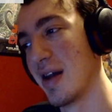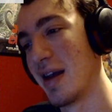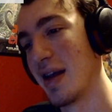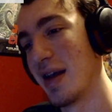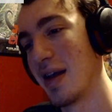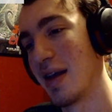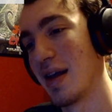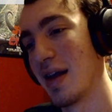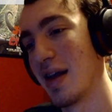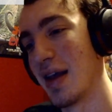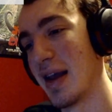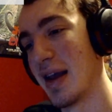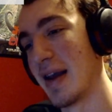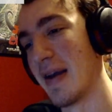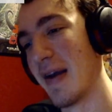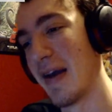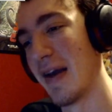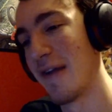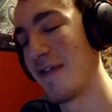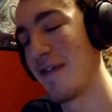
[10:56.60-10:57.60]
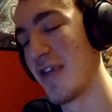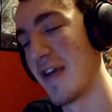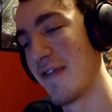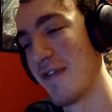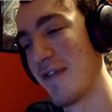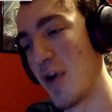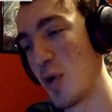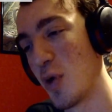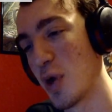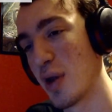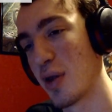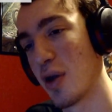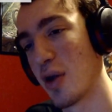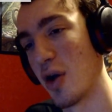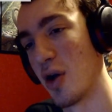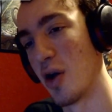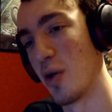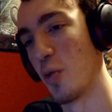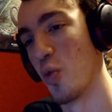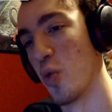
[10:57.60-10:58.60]
they focused
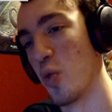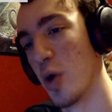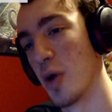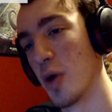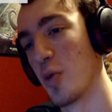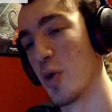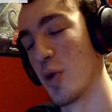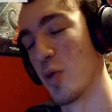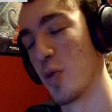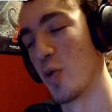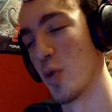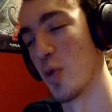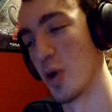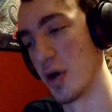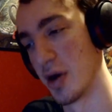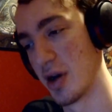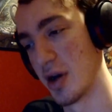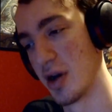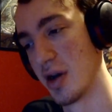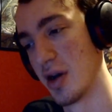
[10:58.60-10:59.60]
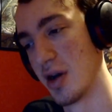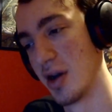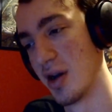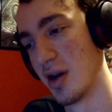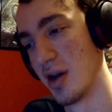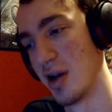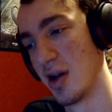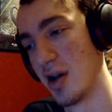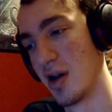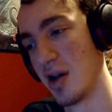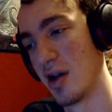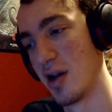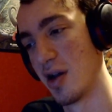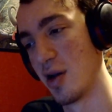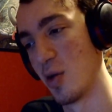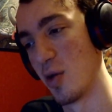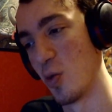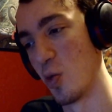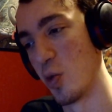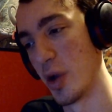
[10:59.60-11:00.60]
on what would work,
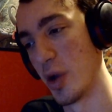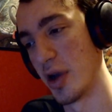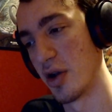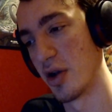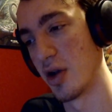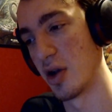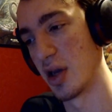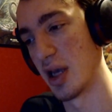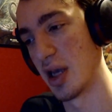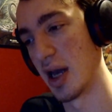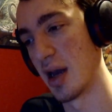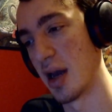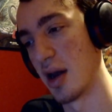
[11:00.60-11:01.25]
we could get a